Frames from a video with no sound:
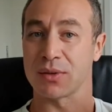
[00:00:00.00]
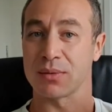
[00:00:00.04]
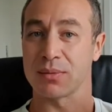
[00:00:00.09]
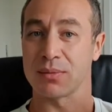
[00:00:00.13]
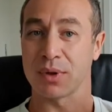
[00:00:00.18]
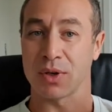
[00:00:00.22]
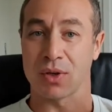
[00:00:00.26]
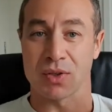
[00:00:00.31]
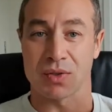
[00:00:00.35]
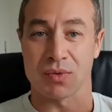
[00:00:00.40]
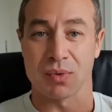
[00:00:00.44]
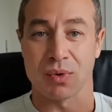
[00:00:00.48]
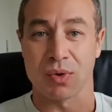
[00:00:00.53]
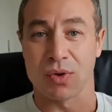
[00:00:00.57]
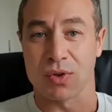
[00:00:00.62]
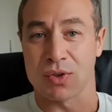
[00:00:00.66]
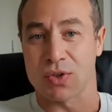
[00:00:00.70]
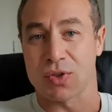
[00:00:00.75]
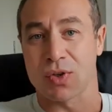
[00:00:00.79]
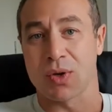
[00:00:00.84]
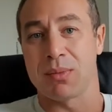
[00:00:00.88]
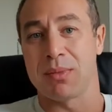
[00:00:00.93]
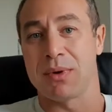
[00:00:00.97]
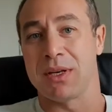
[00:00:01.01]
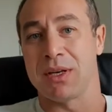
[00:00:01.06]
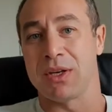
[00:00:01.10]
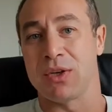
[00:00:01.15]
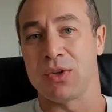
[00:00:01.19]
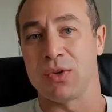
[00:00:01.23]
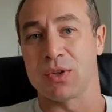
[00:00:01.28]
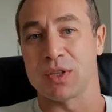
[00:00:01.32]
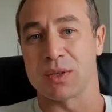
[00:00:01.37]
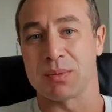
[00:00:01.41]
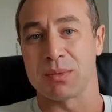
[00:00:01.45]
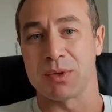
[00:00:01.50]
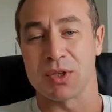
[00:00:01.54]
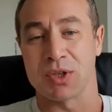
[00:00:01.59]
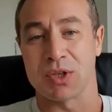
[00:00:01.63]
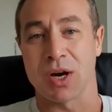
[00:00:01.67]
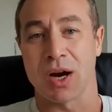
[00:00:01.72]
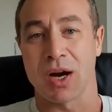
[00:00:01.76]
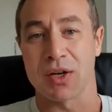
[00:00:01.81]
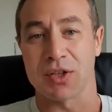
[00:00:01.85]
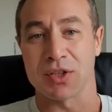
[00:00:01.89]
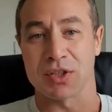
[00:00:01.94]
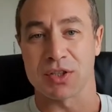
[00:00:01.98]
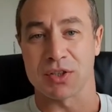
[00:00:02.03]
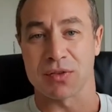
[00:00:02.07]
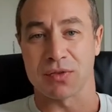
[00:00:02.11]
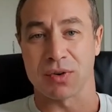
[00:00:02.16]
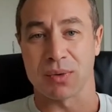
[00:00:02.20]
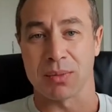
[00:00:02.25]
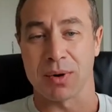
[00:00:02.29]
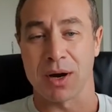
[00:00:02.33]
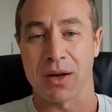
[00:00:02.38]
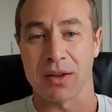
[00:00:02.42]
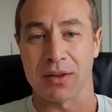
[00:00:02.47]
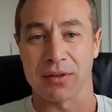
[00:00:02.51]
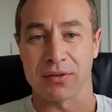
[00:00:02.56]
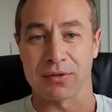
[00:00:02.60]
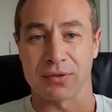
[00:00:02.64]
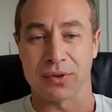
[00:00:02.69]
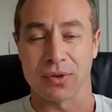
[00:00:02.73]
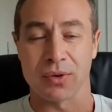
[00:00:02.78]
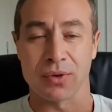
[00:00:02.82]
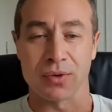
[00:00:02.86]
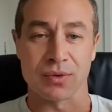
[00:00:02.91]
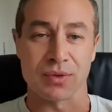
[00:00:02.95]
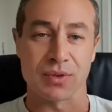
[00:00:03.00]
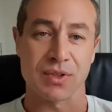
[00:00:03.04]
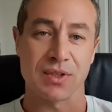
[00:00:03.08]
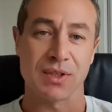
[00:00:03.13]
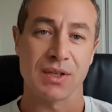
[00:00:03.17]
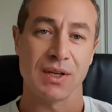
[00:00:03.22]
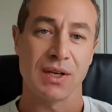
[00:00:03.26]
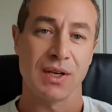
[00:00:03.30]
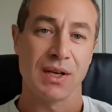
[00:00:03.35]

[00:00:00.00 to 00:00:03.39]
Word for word: because we've got so many USB chargers from other phones.